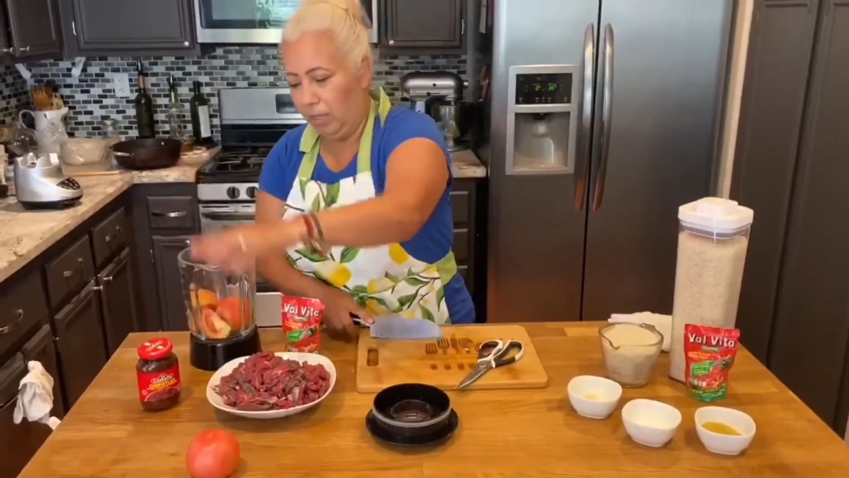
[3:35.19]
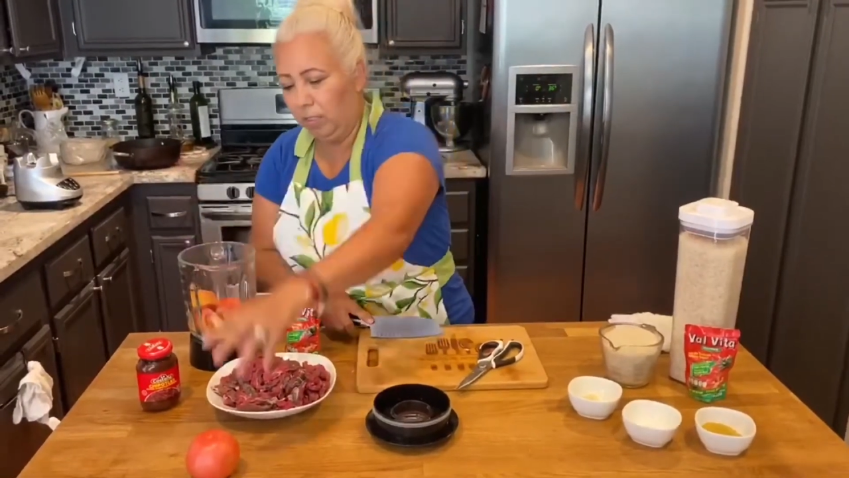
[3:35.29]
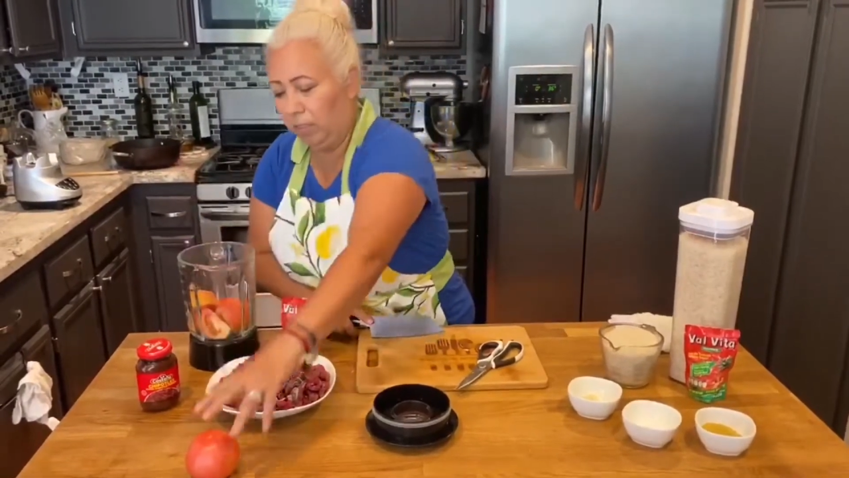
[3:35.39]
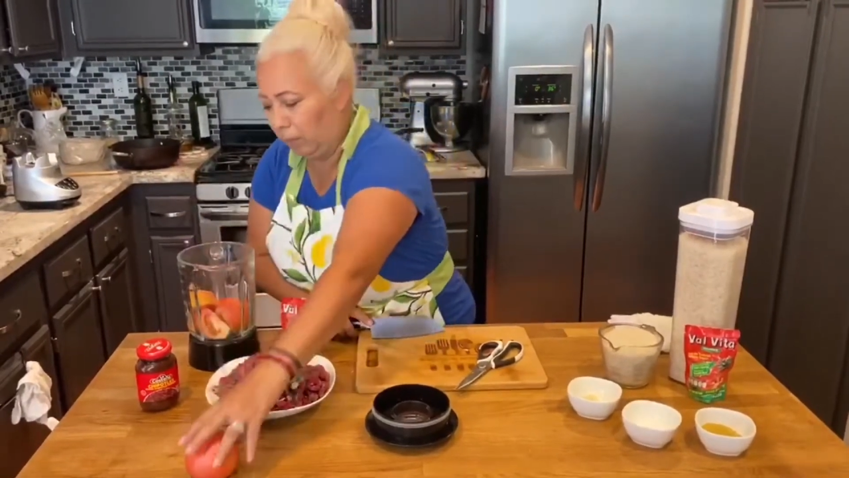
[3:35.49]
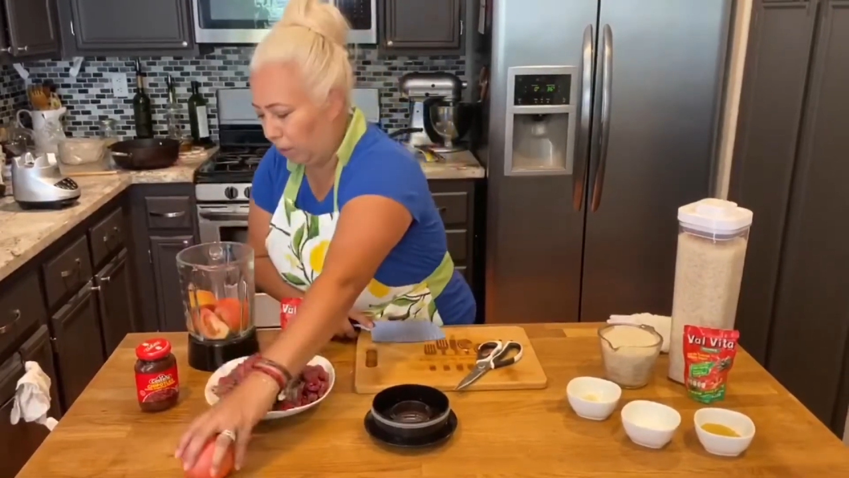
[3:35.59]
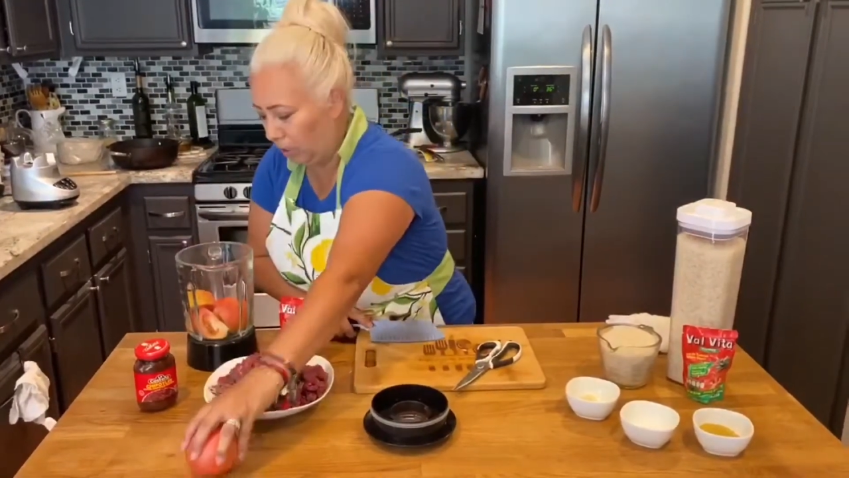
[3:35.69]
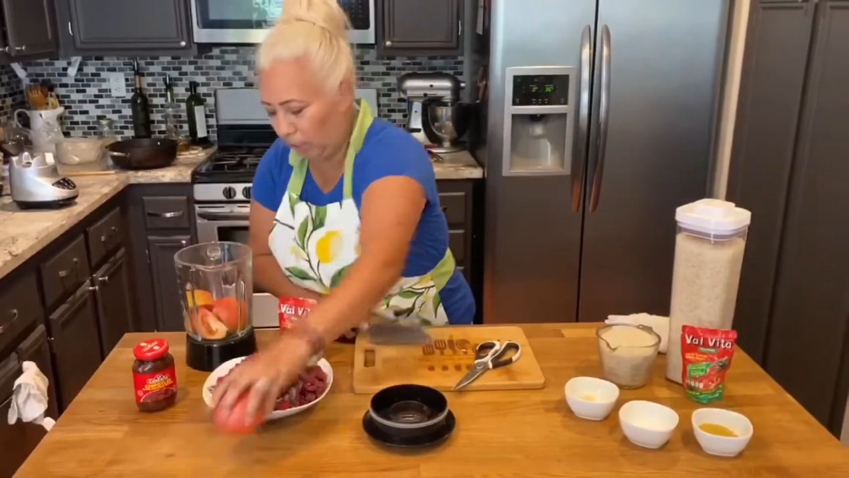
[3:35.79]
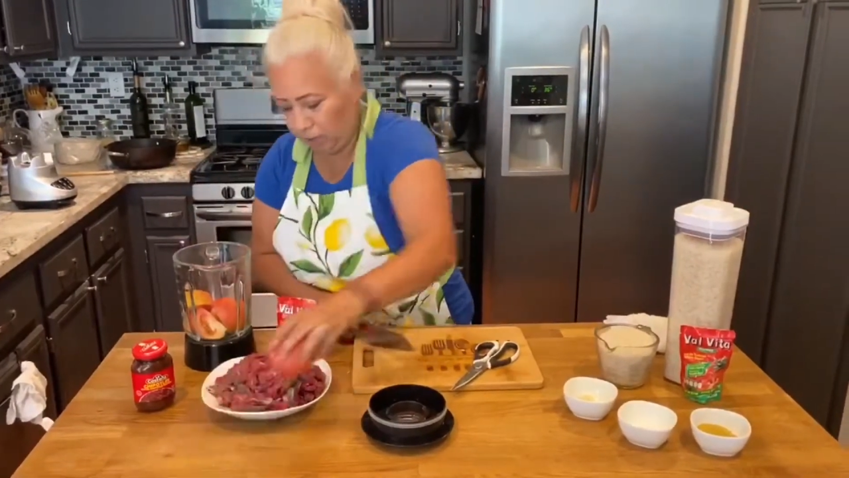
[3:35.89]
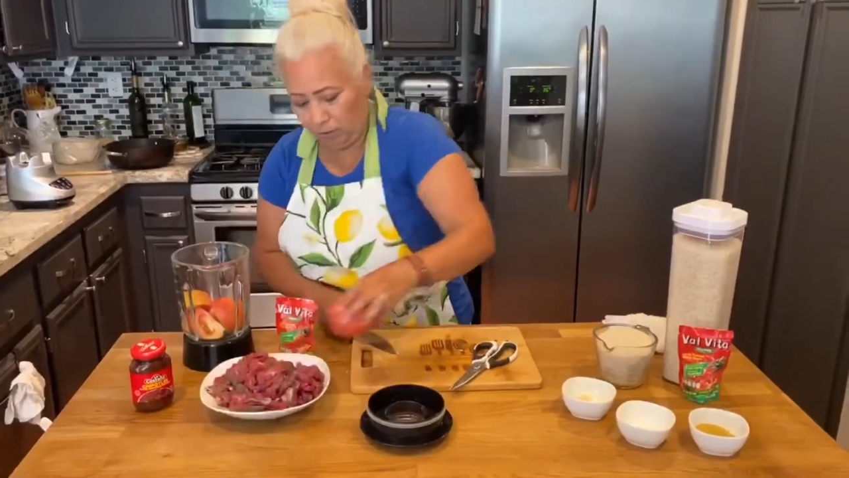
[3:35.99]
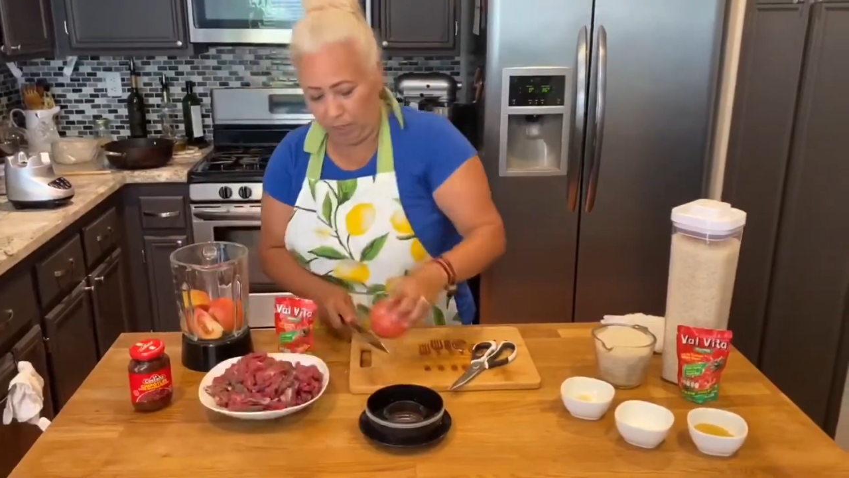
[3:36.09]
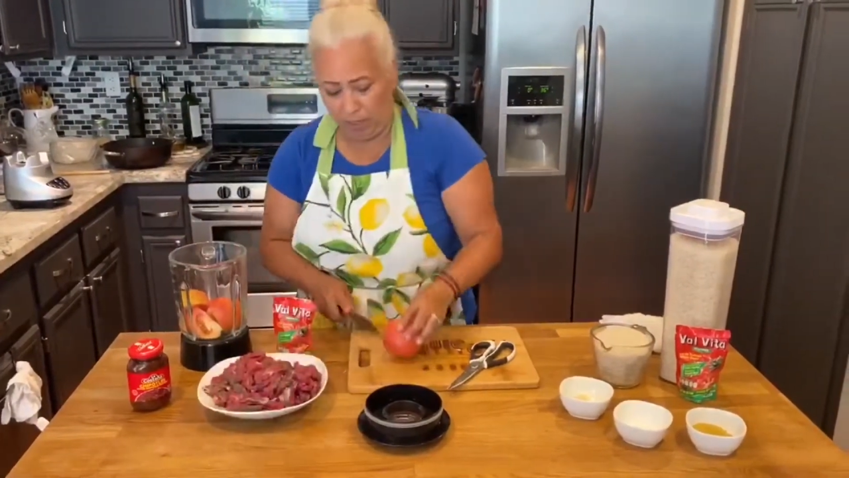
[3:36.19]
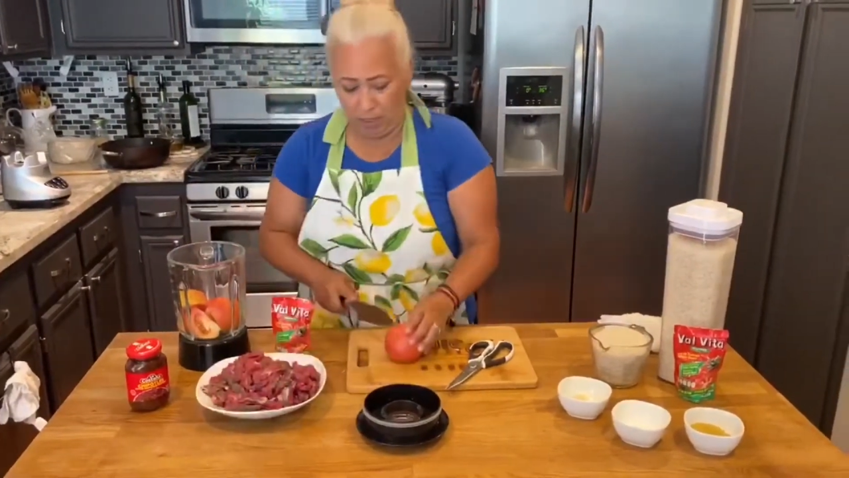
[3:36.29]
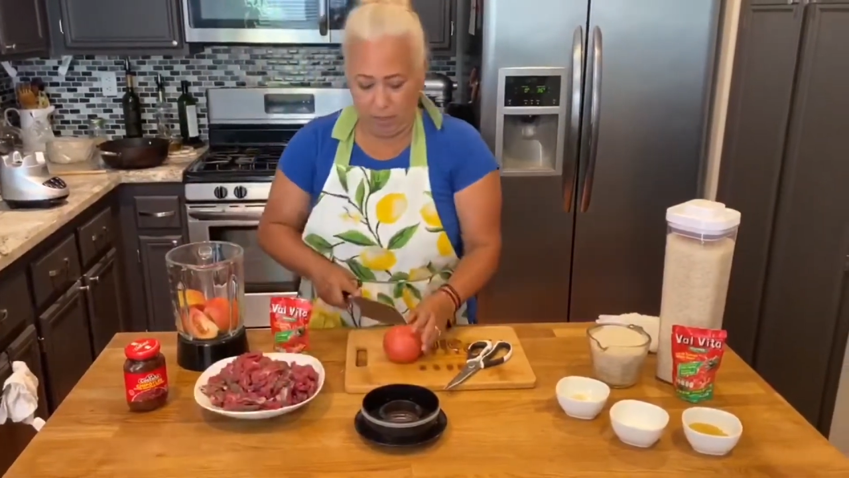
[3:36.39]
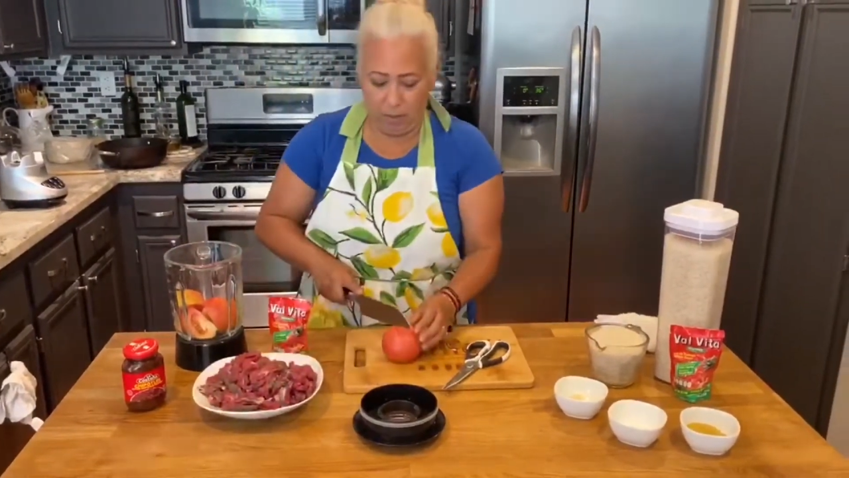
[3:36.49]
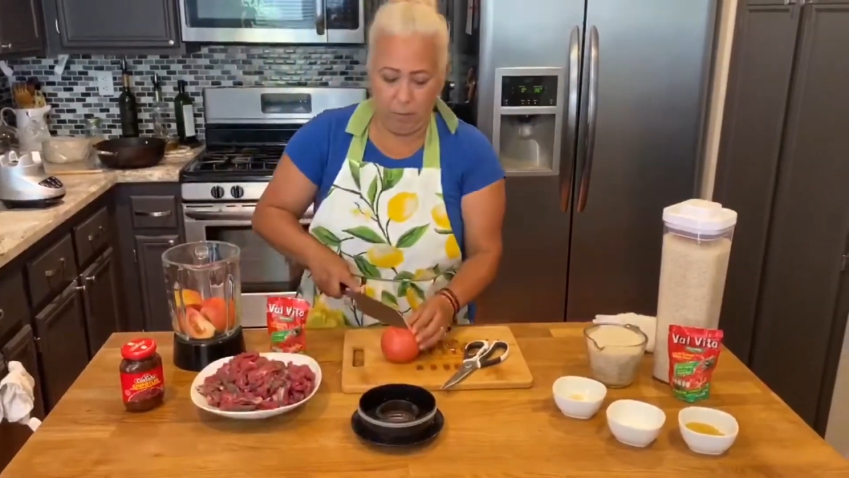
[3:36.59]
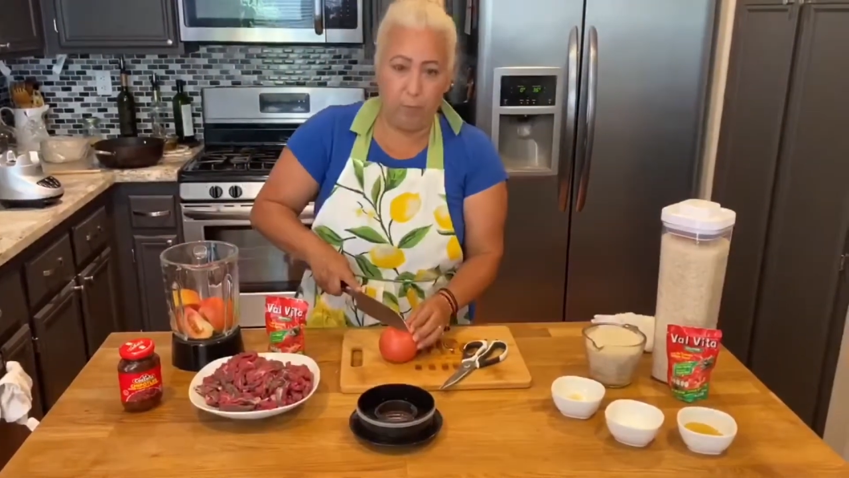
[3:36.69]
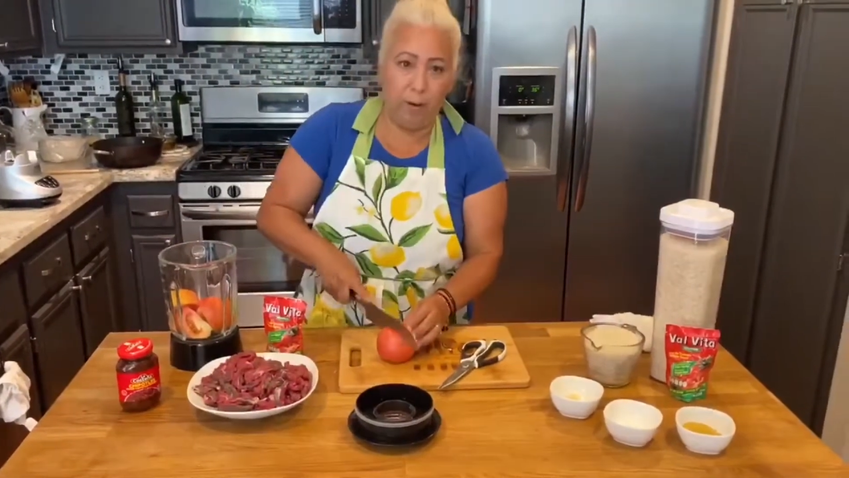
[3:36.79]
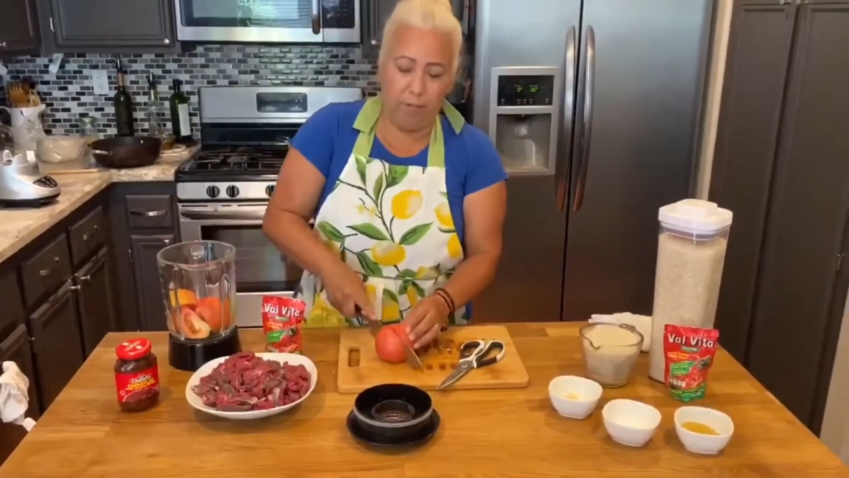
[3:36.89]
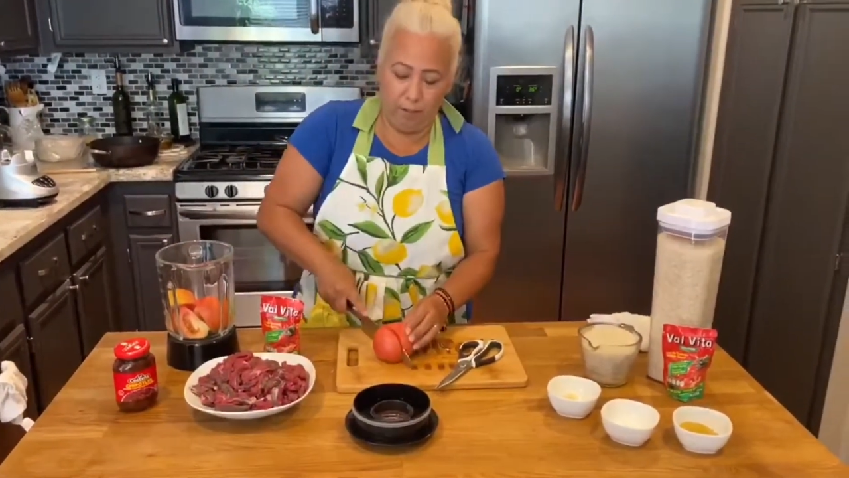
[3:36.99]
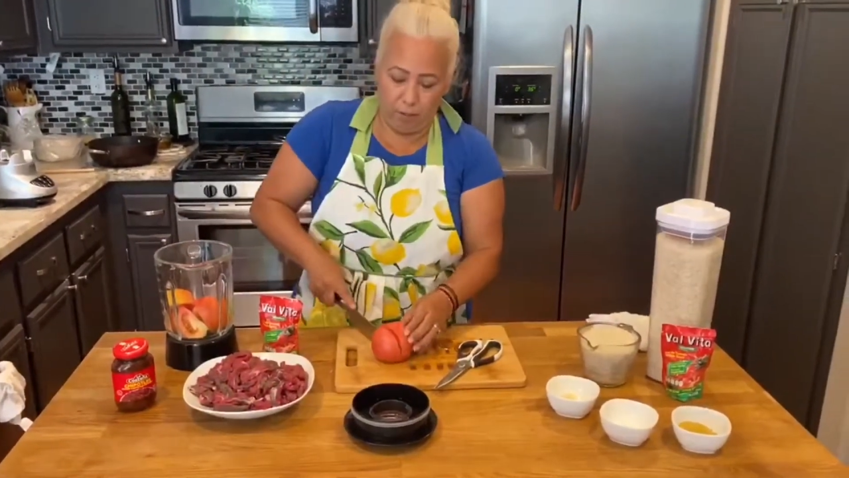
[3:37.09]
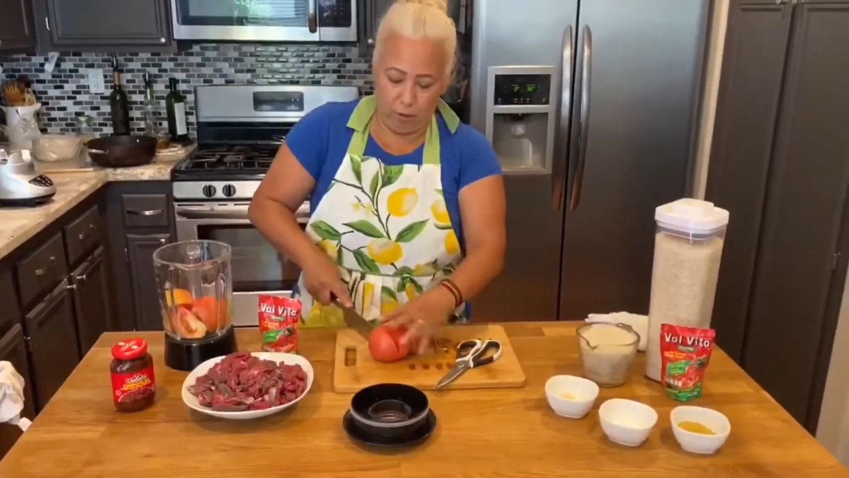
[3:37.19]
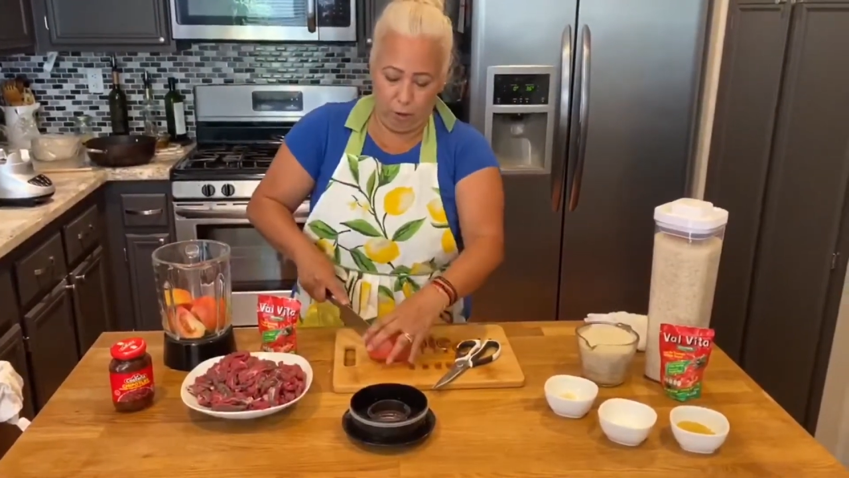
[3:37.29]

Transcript: I'm just gonna do like a rough little